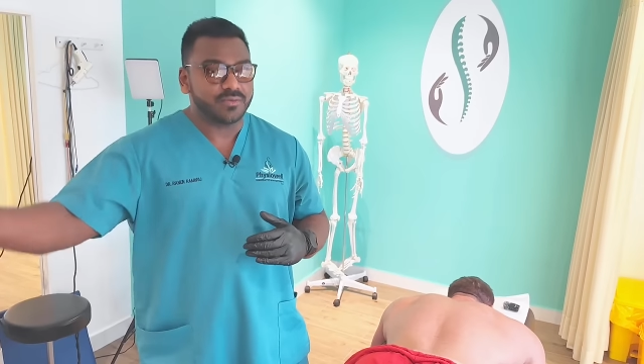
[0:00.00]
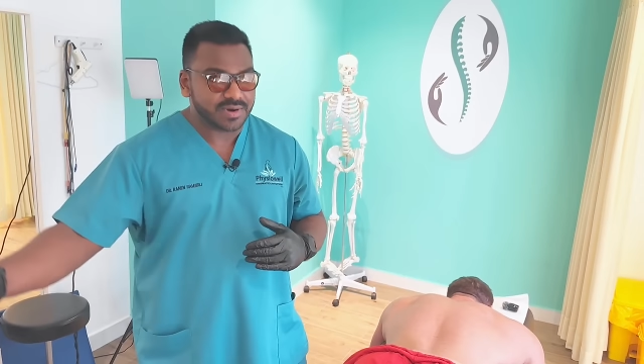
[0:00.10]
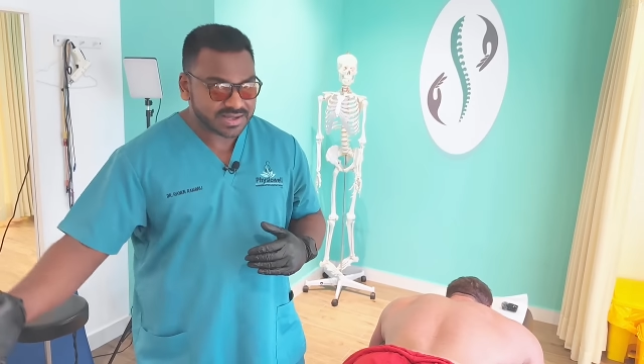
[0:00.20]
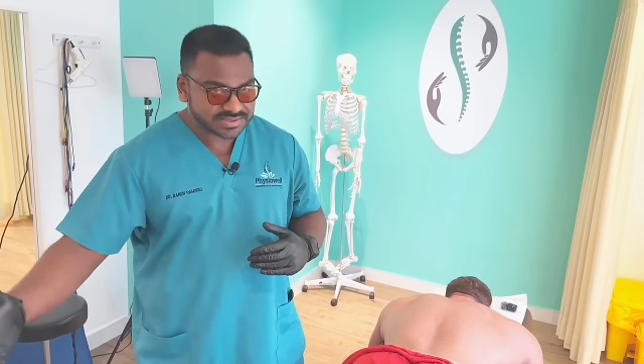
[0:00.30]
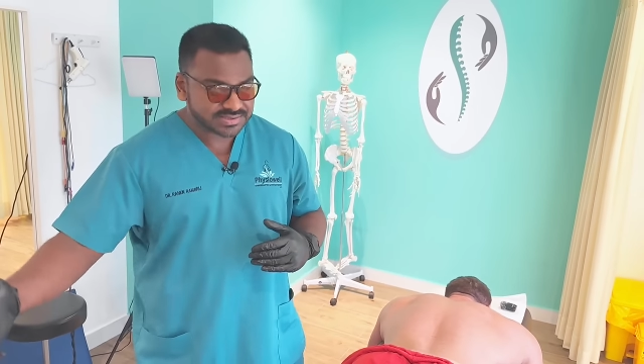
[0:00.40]

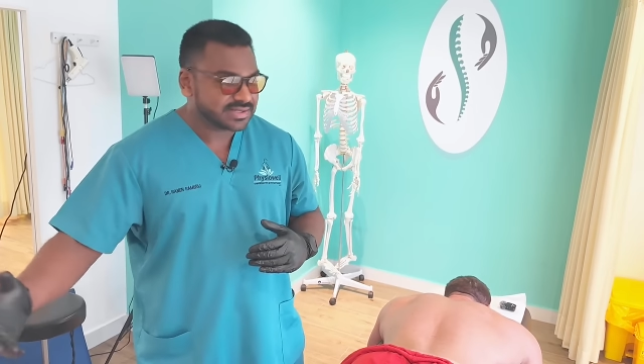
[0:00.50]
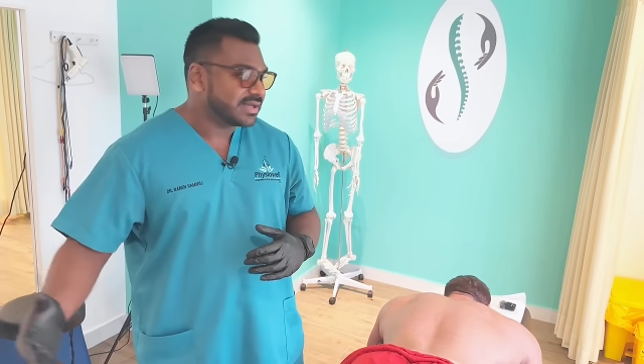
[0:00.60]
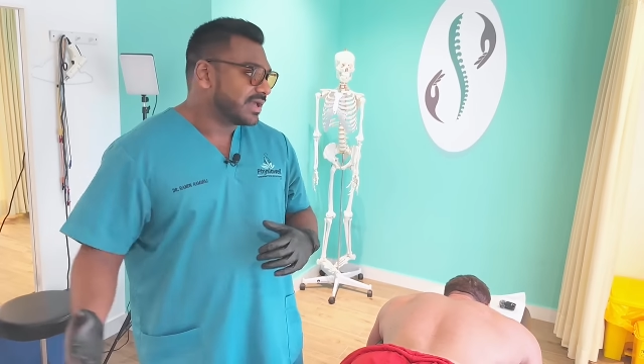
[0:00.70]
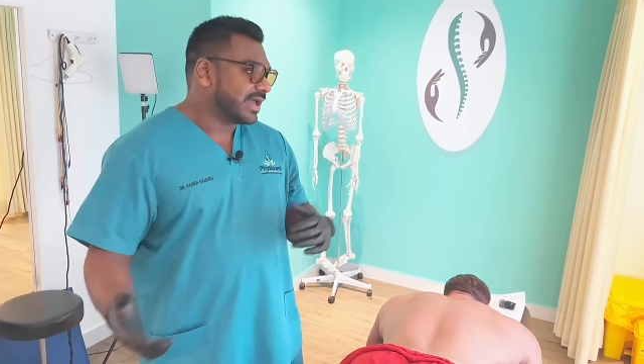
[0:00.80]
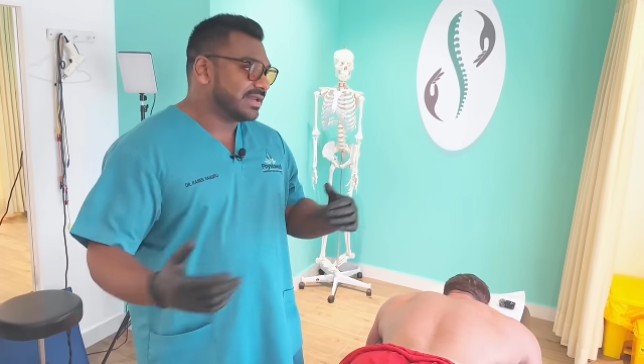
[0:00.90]
worse.
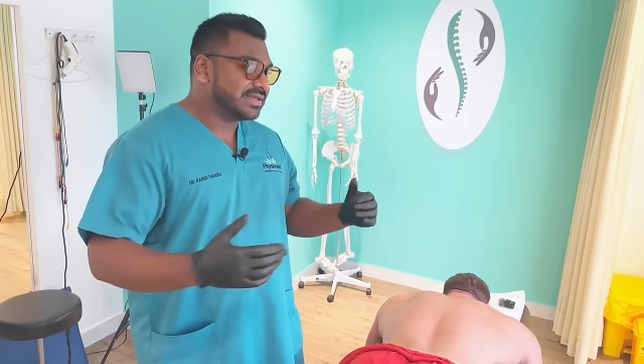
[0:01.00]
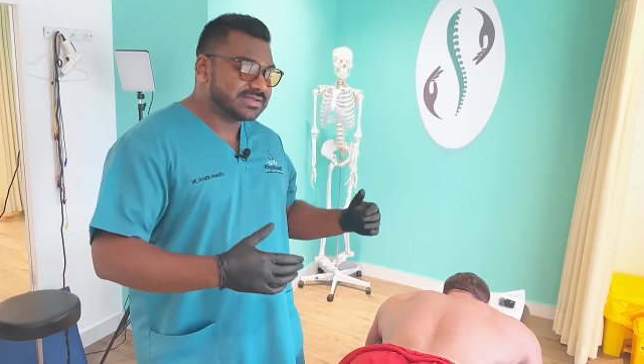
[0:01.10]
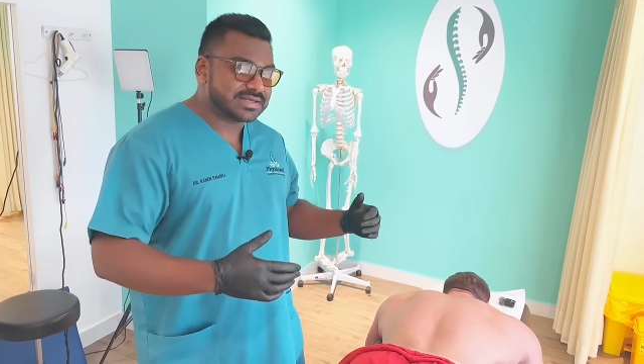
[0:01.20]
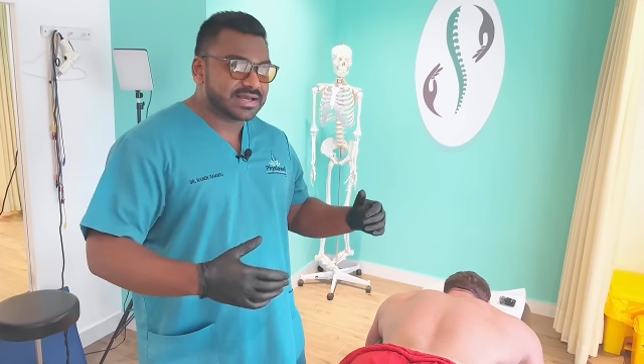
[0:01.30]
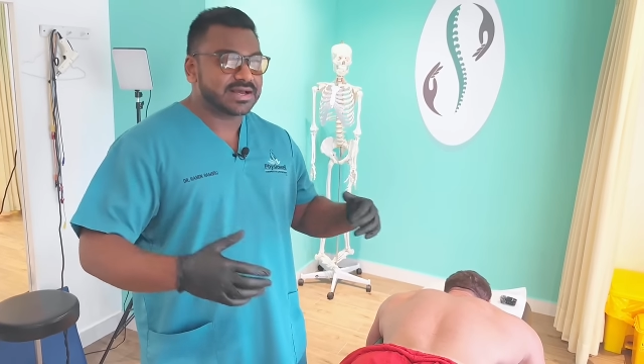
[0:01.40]
And
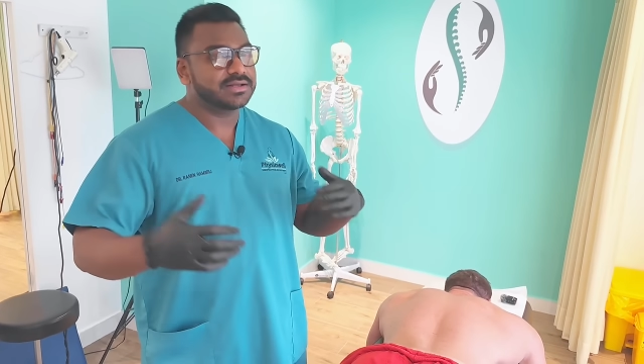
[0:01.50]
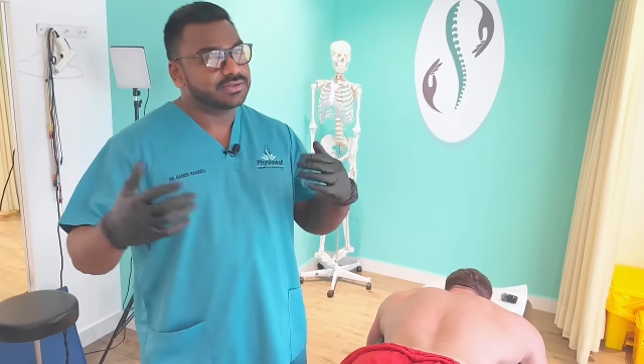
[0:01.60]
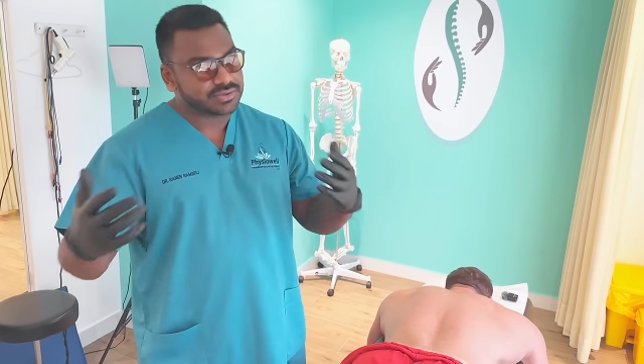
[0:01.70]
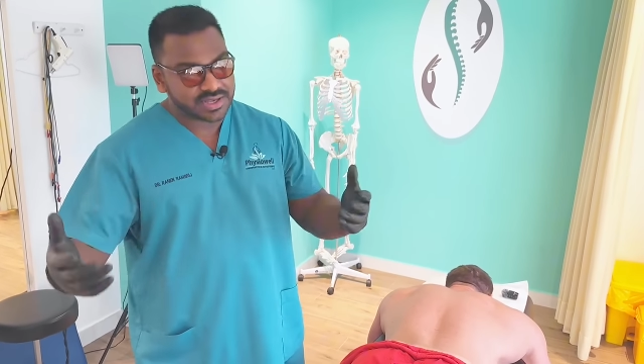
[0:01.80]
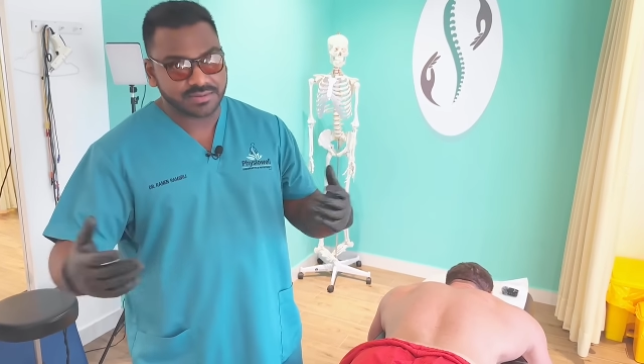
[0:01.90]
he's here
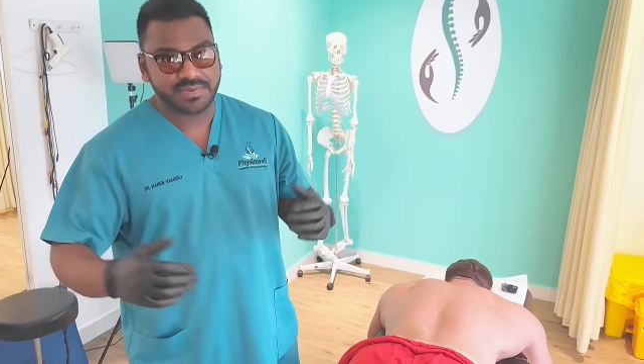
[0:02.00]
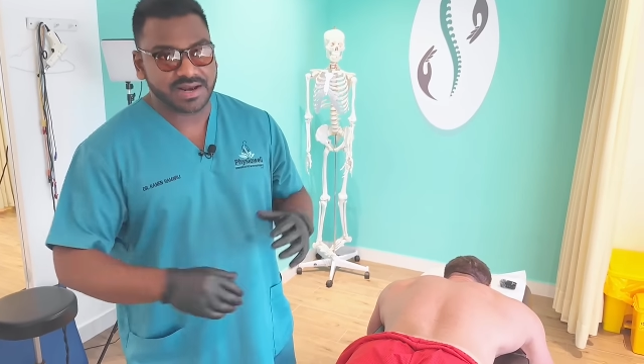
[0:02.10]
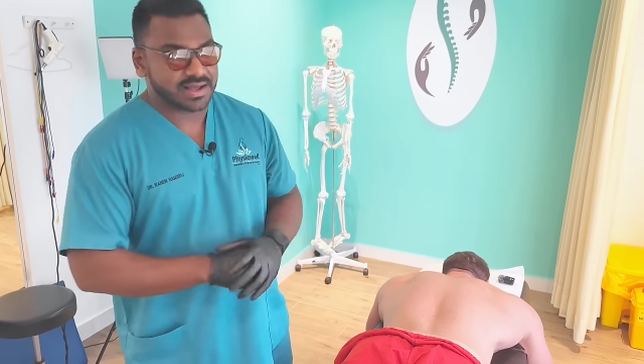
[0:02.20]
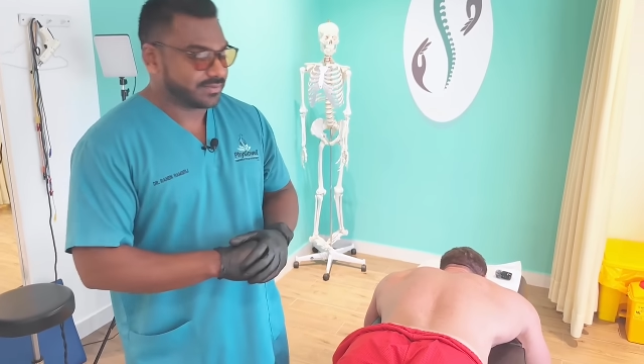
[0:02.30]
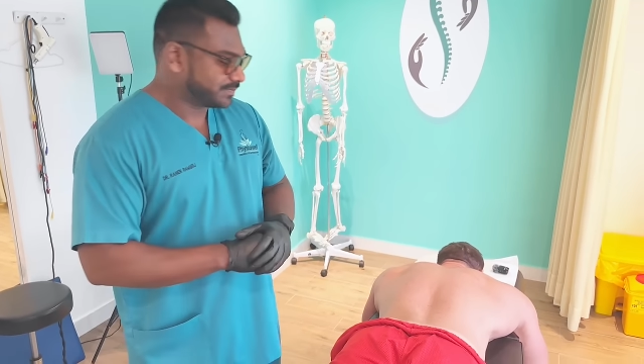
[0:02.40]
to get better.